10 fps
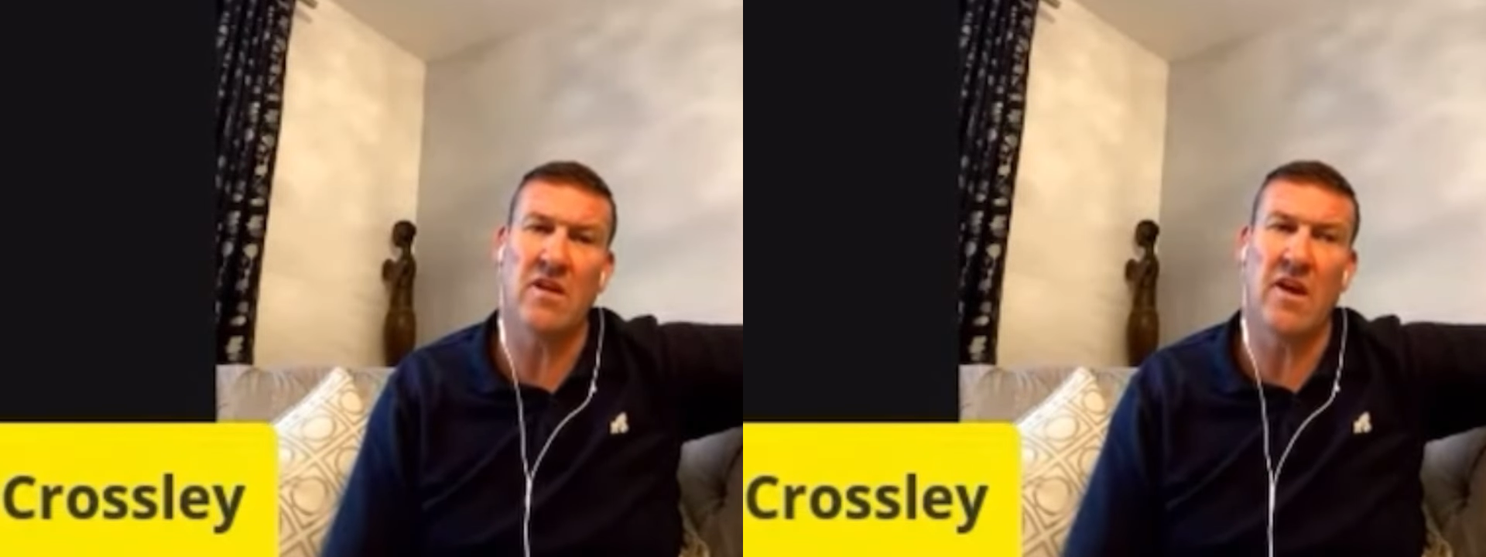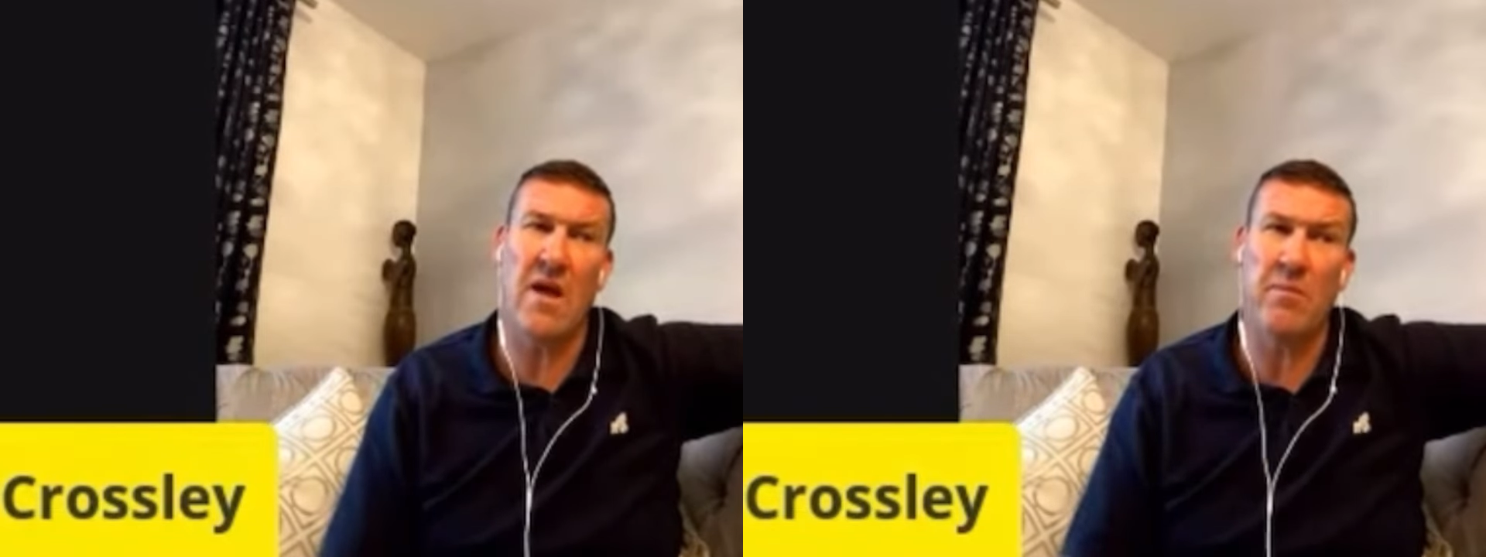
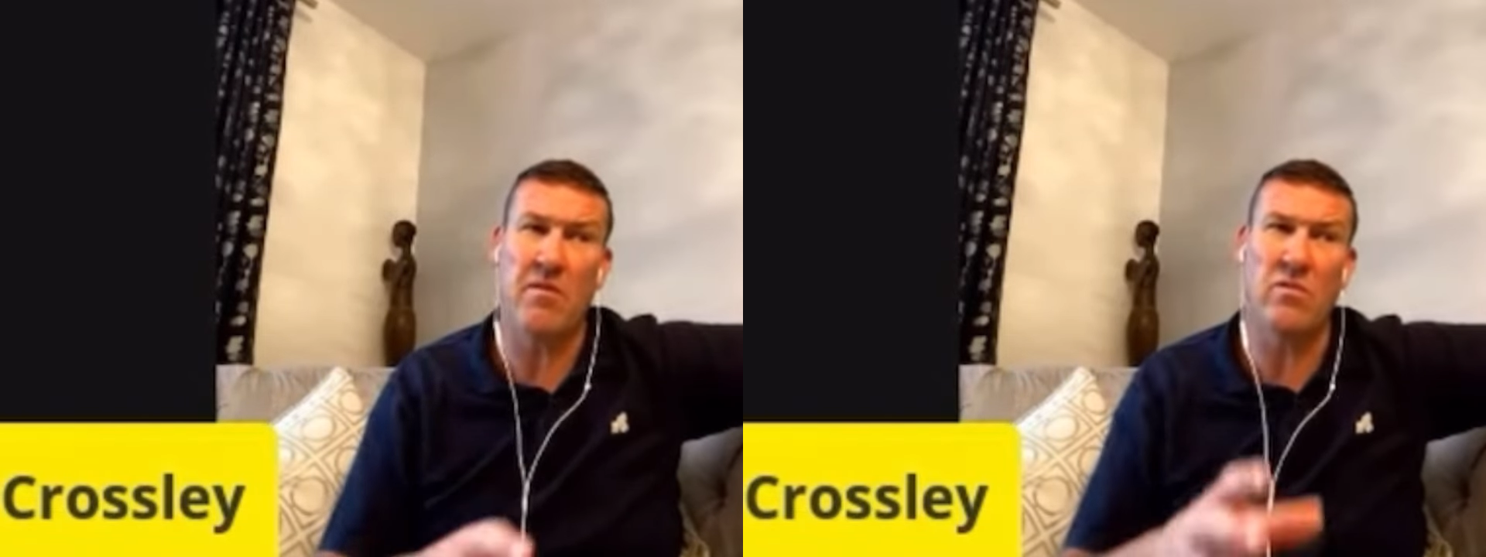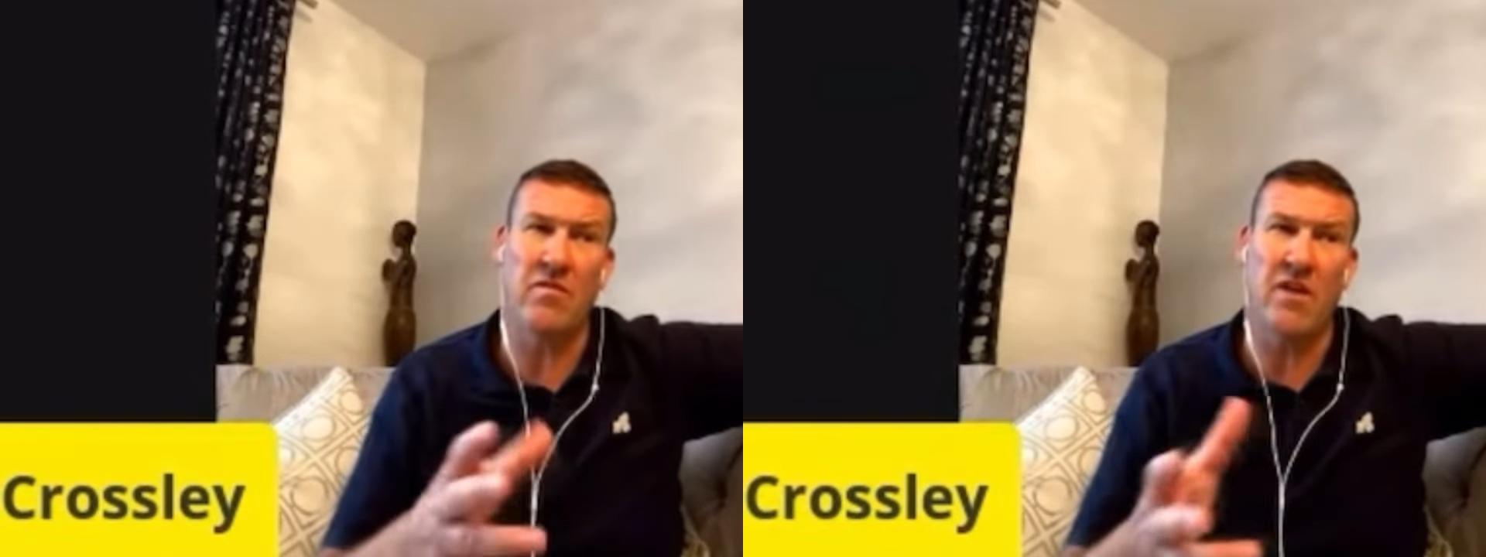And it
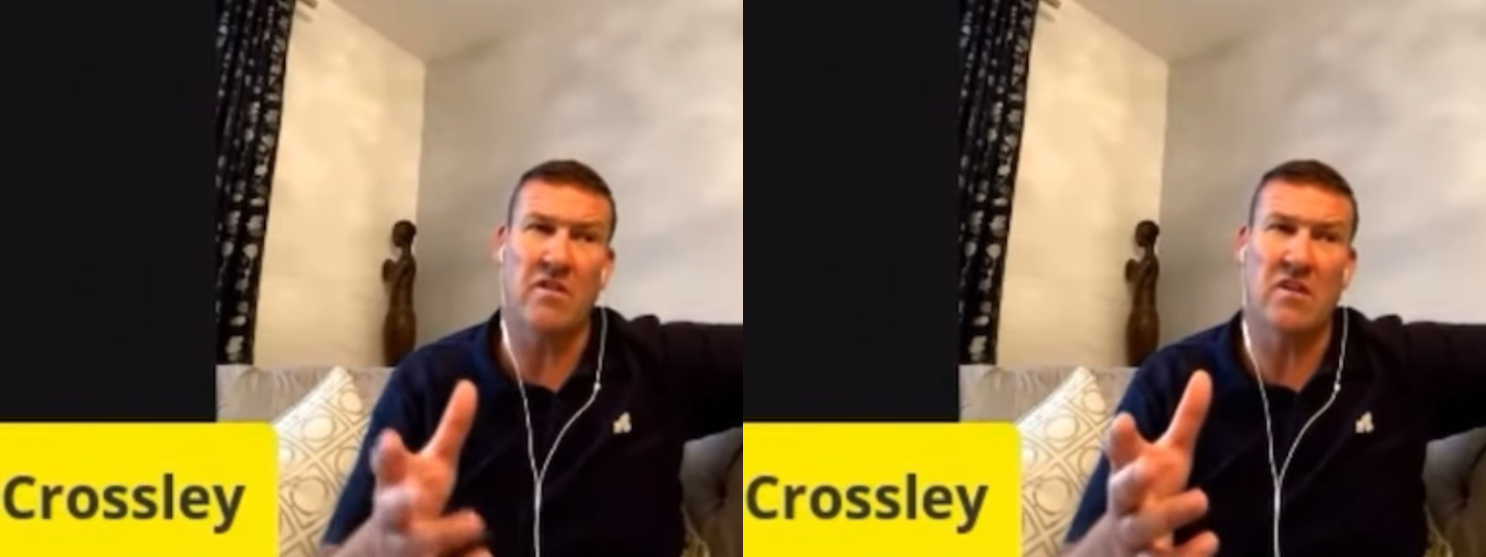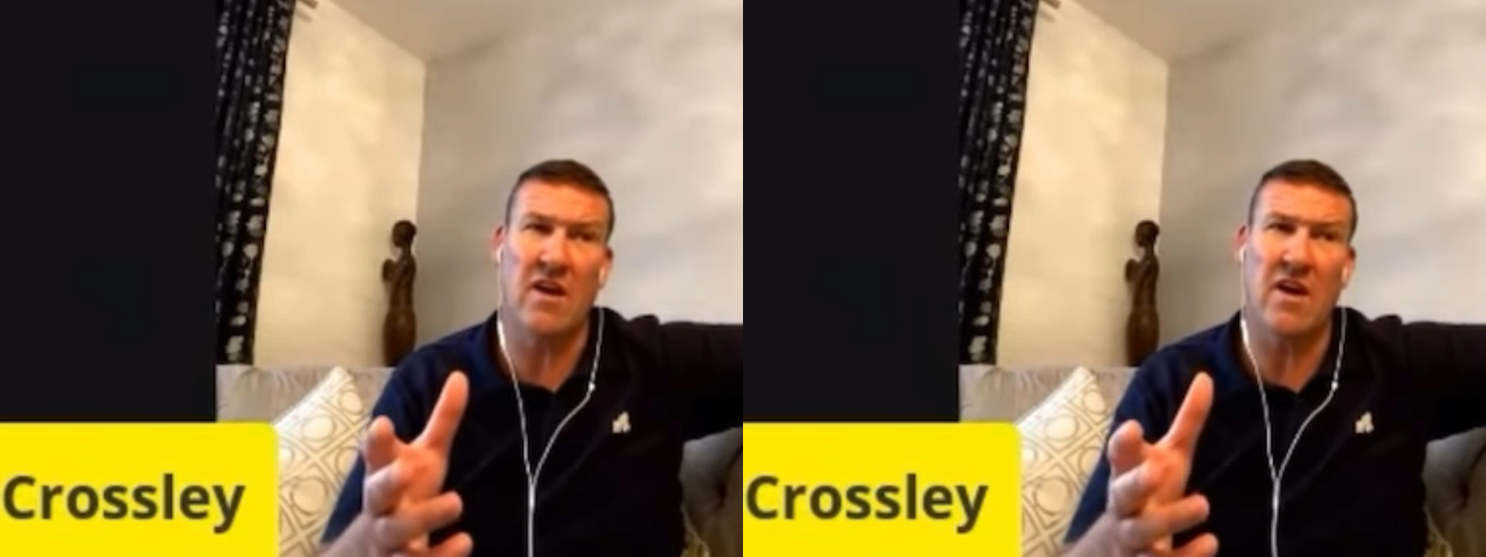happened with
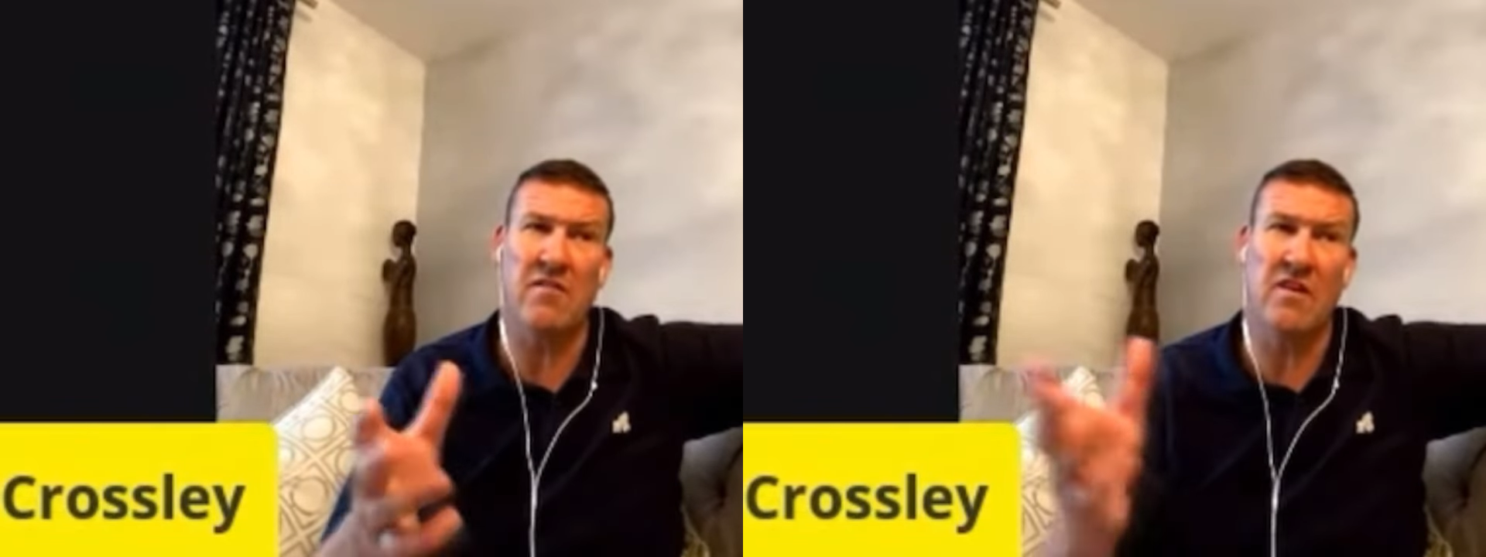Franz Carr.